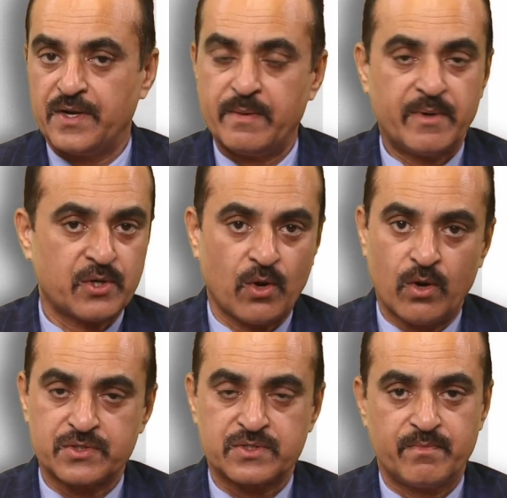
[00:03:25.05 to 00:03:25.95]

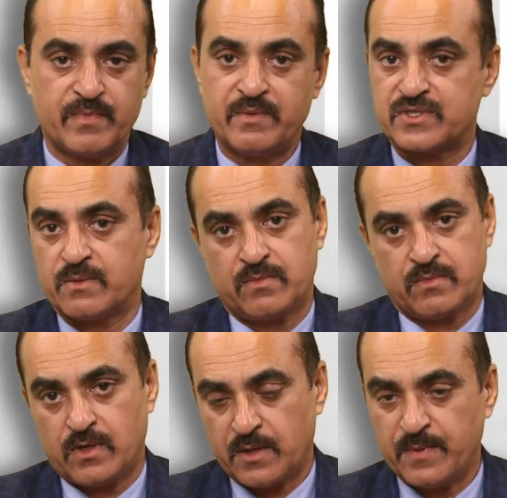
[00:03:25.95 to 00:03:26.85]
nematodes, maybe
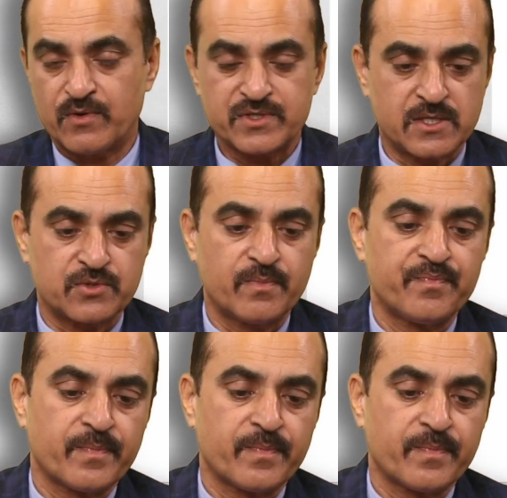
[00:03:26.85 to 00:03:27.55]
some herbivores also.